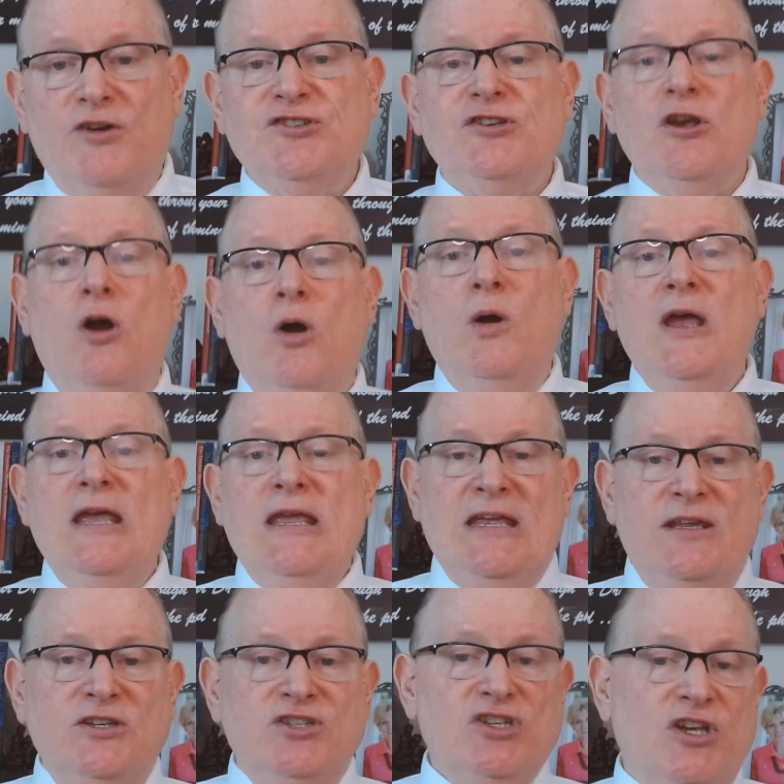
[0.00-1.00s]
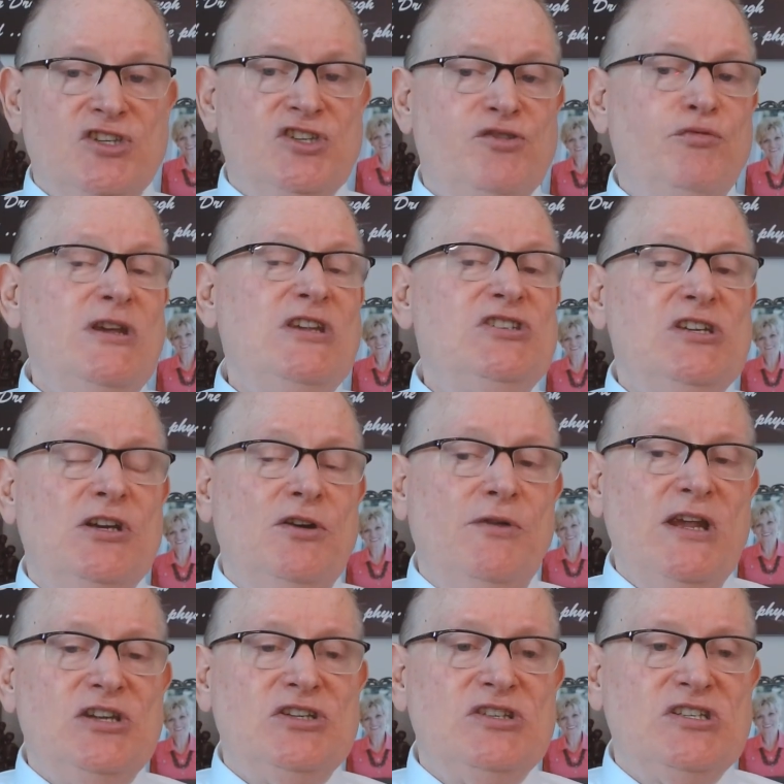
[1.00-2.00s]
So, in just three
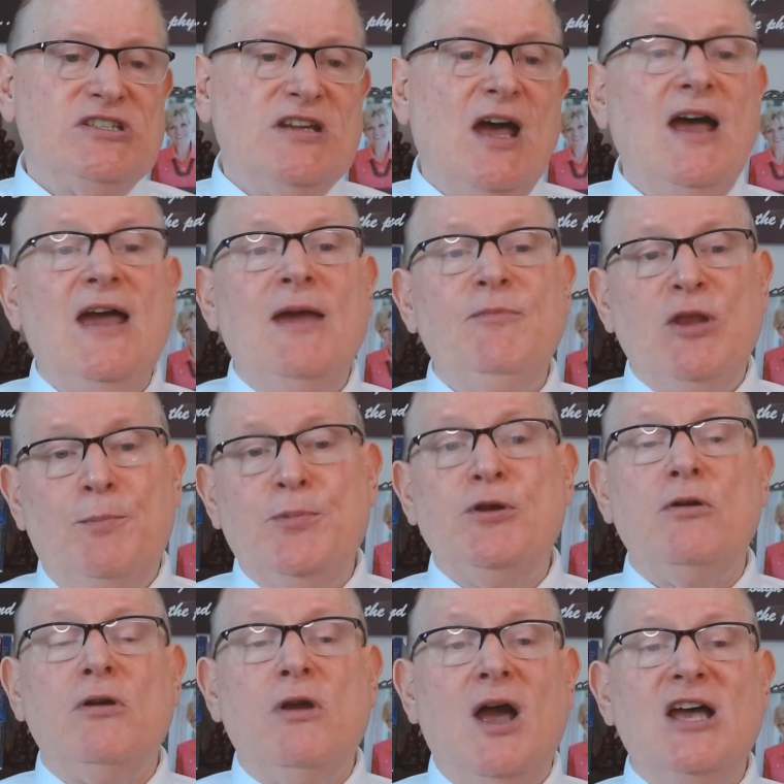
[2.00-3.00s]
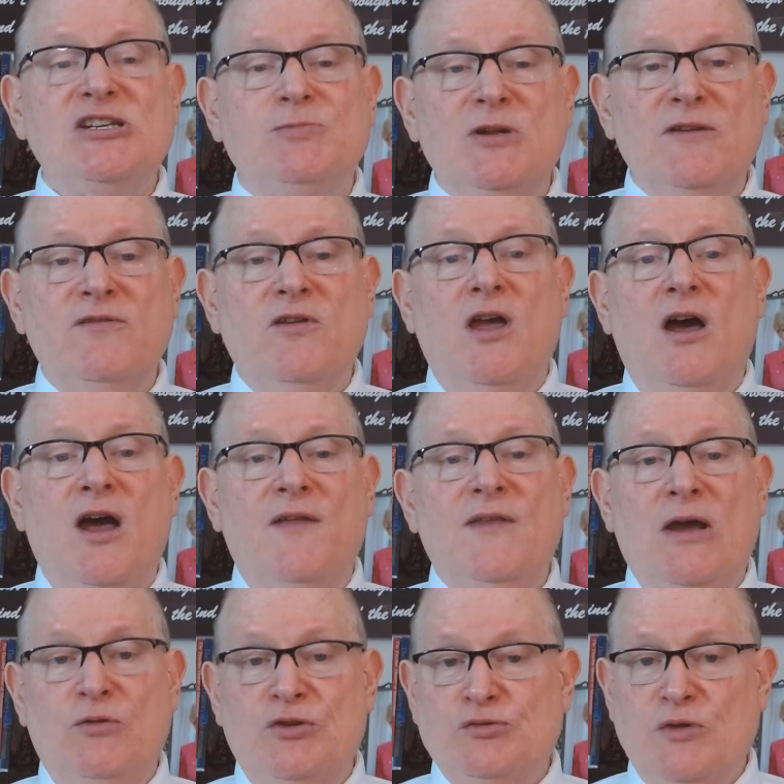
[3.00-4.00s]
generations' time, the pure gospel of God
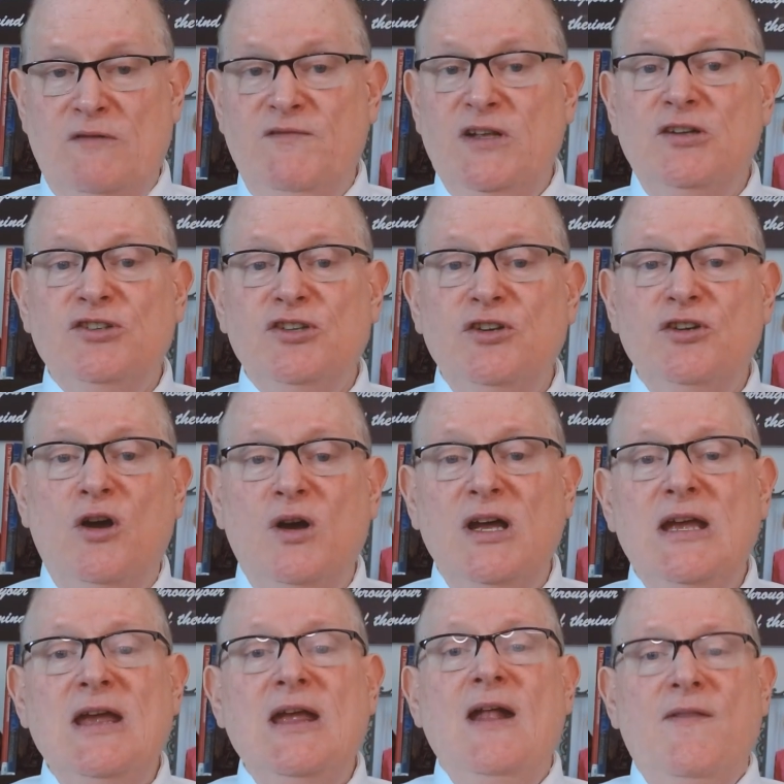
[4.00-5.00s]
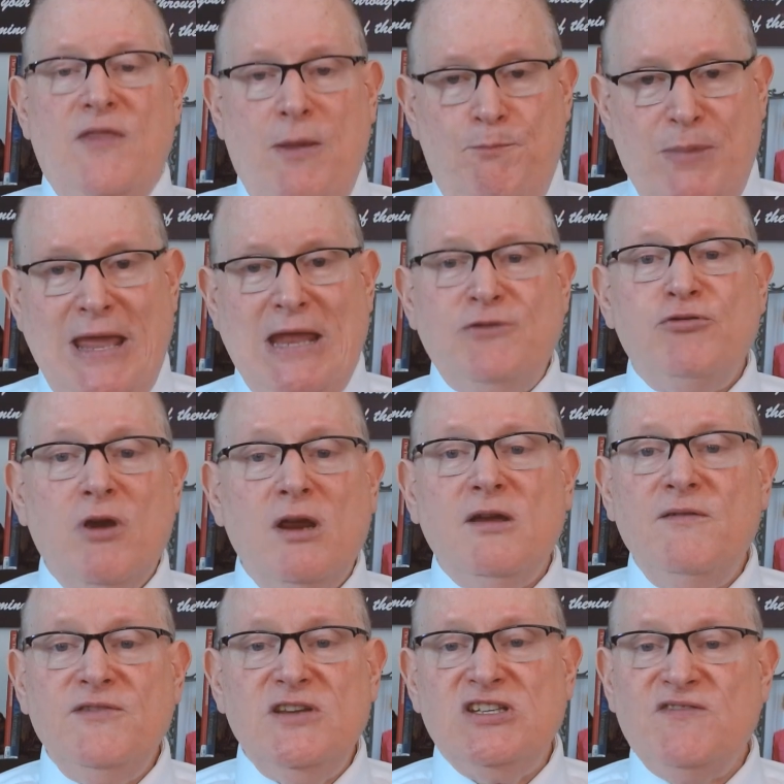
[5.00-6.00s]
that was revealed to Noah, the patriarch
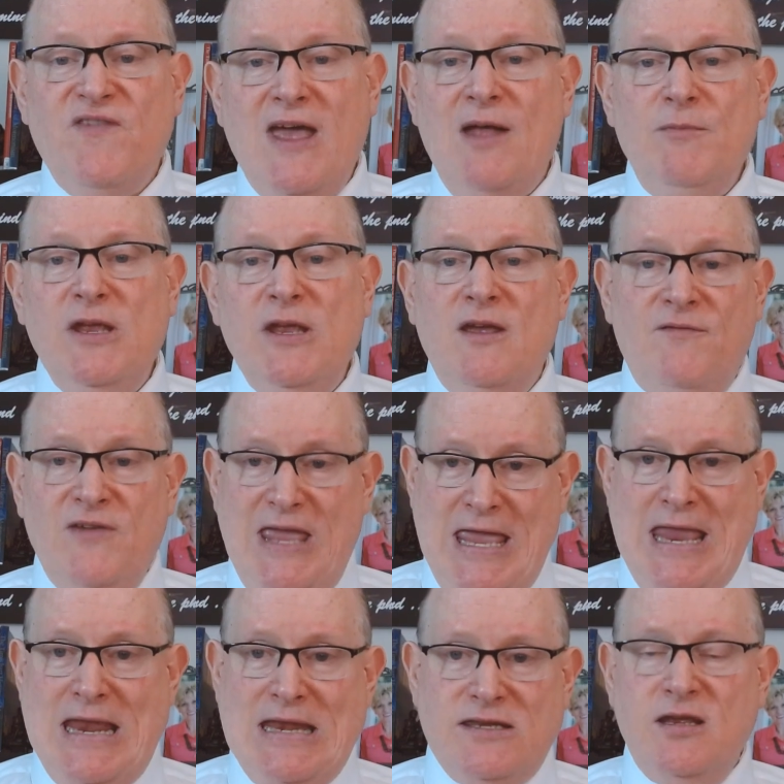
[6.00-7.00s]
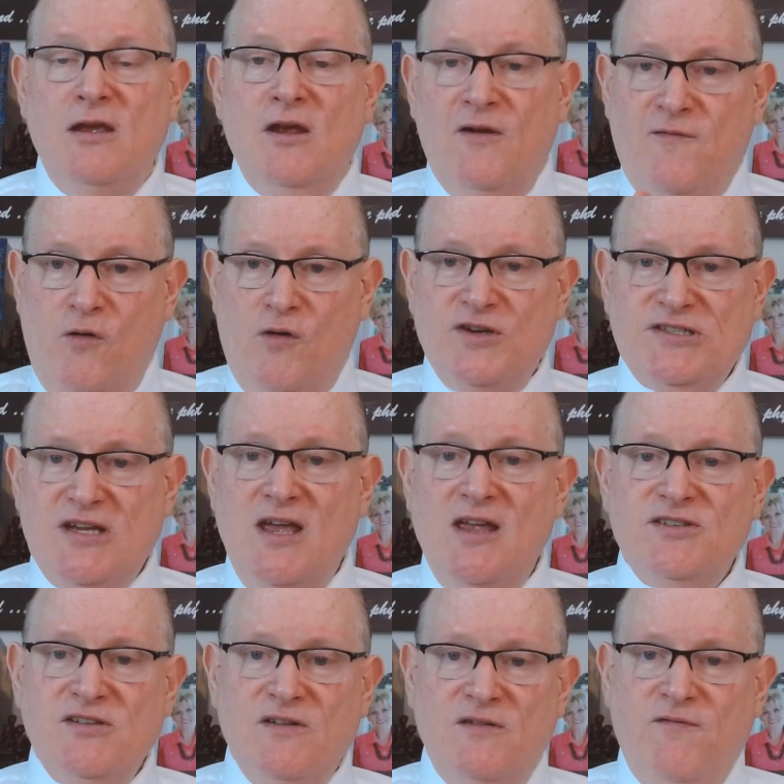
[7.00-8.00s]
of this family of eight, four
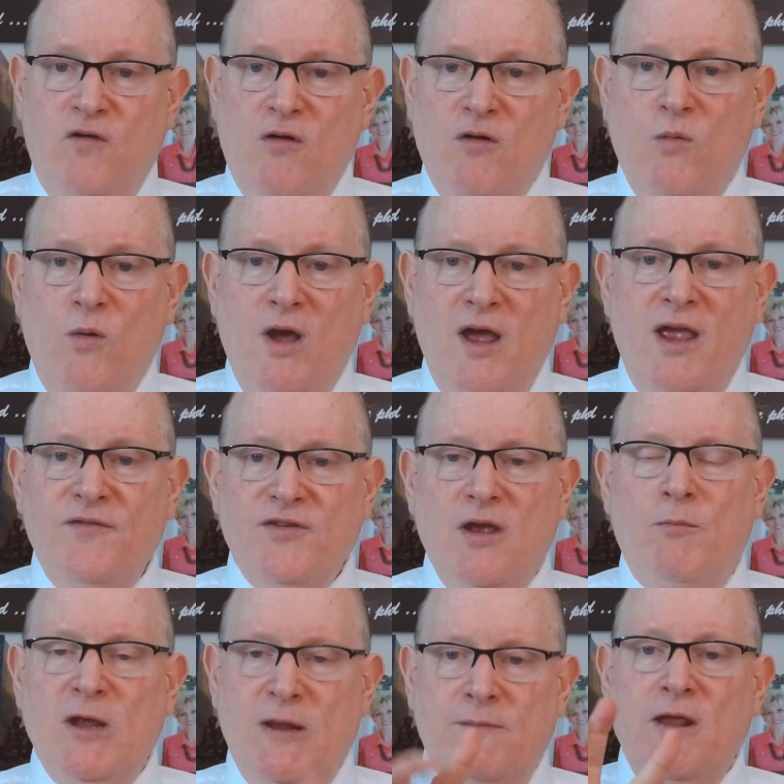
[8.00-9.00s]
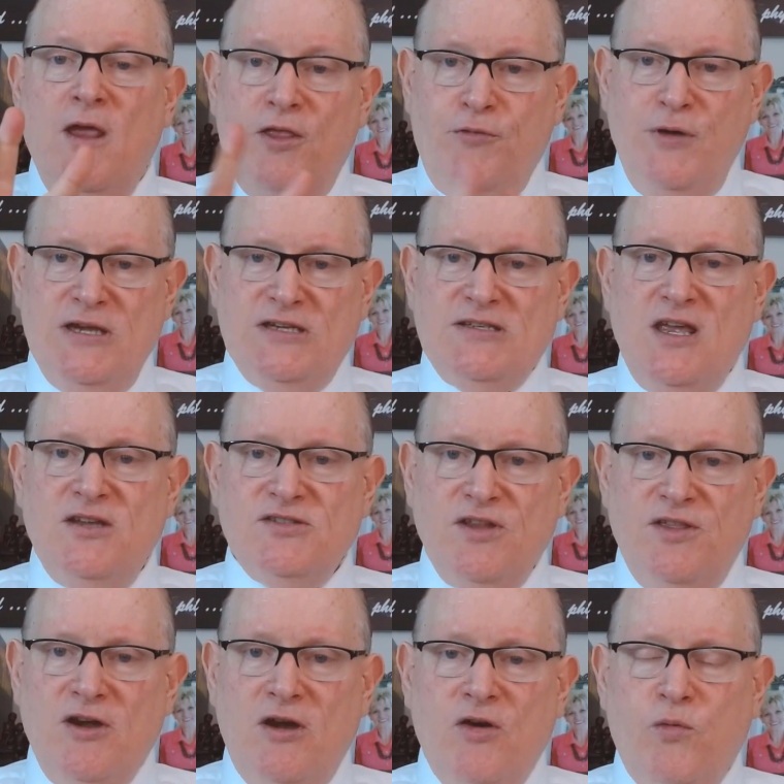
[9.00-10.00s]
sons and four wives, I mean, three sons
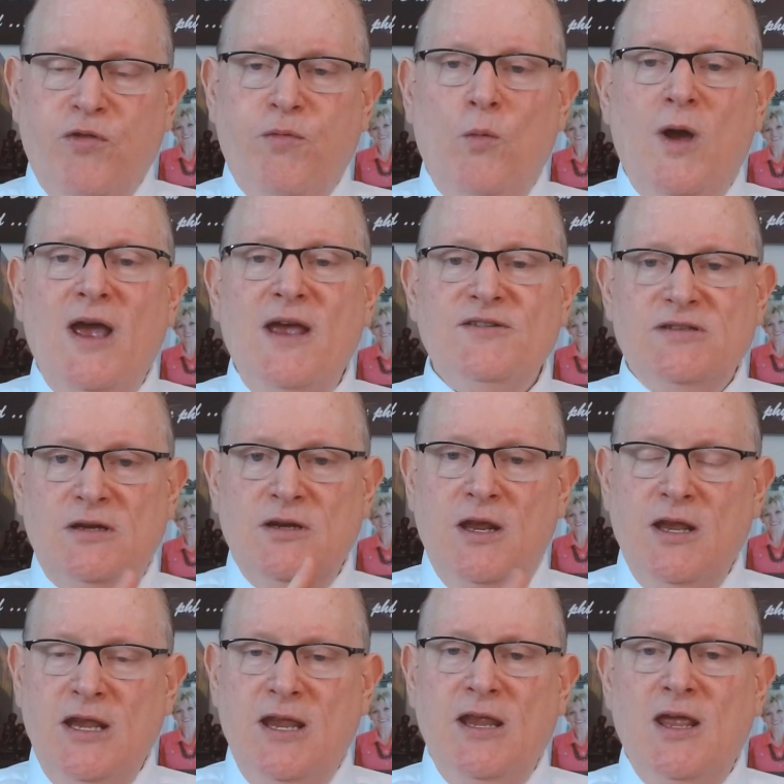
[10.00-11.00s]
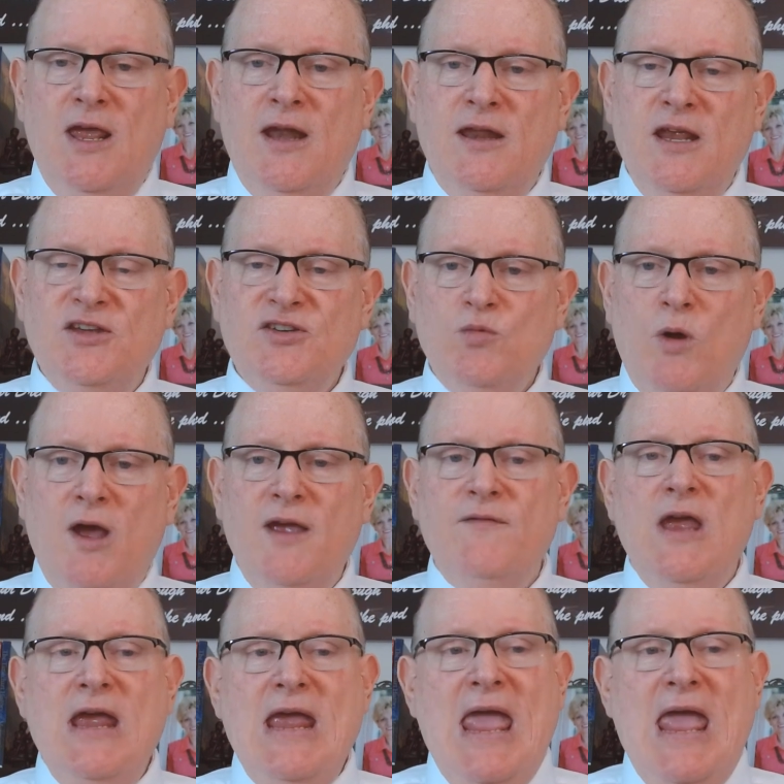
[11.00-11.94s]
and their wives, and he and his wife,